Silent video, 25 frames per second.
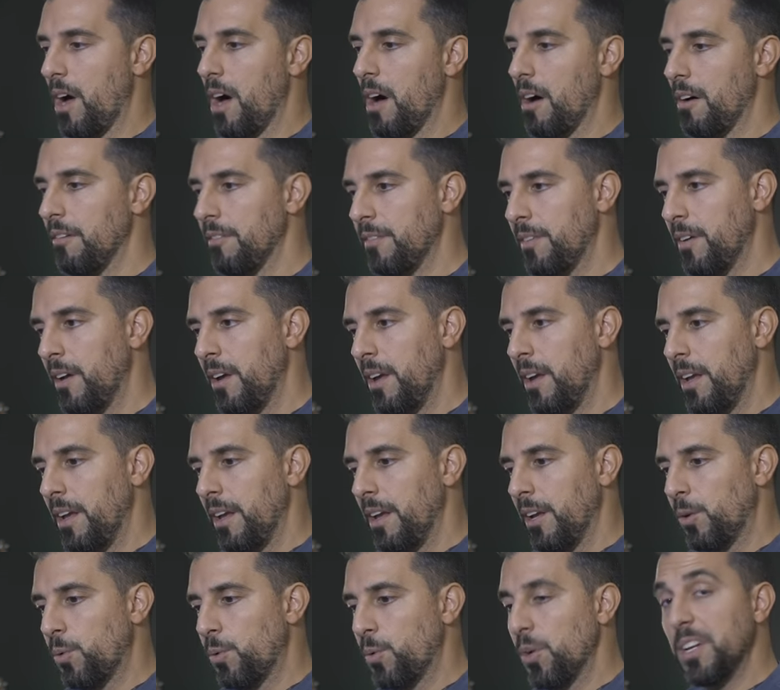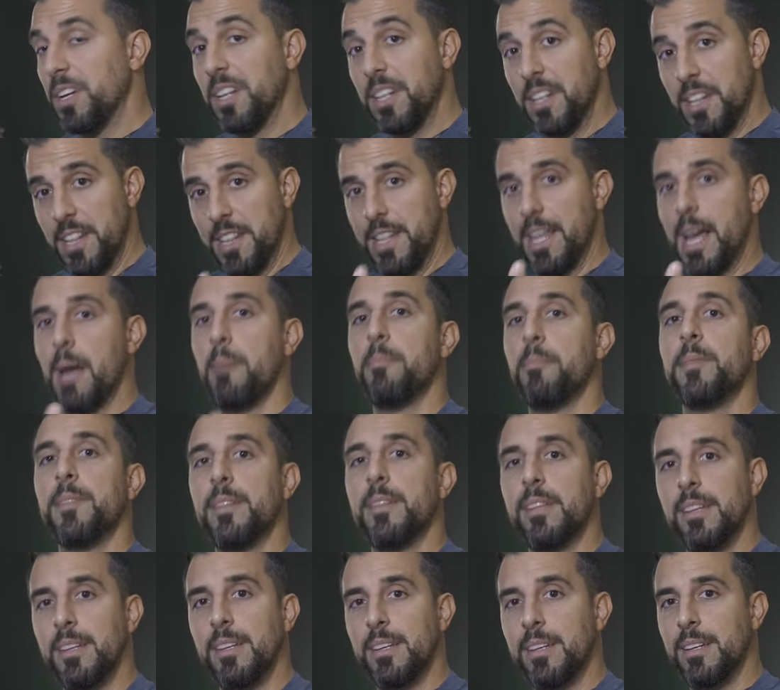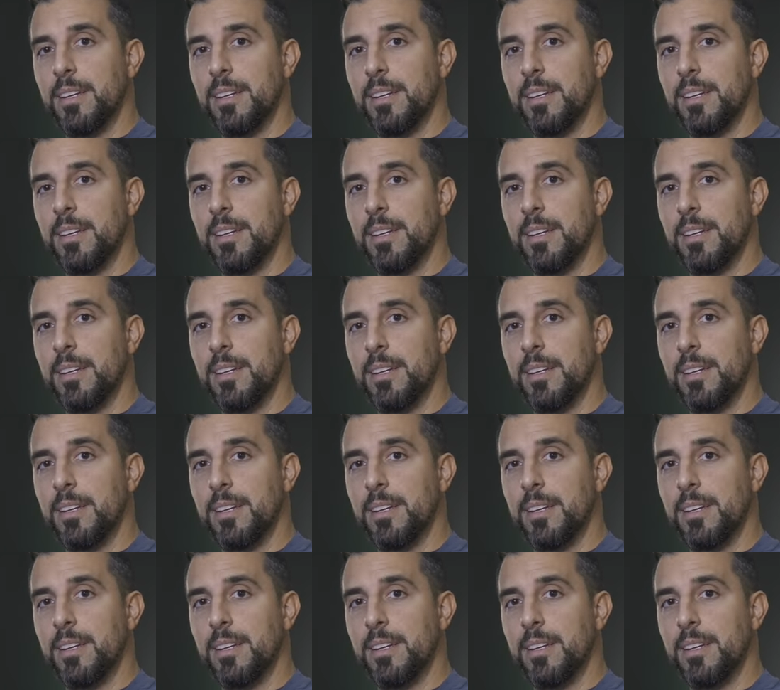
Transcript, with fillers: of creating depth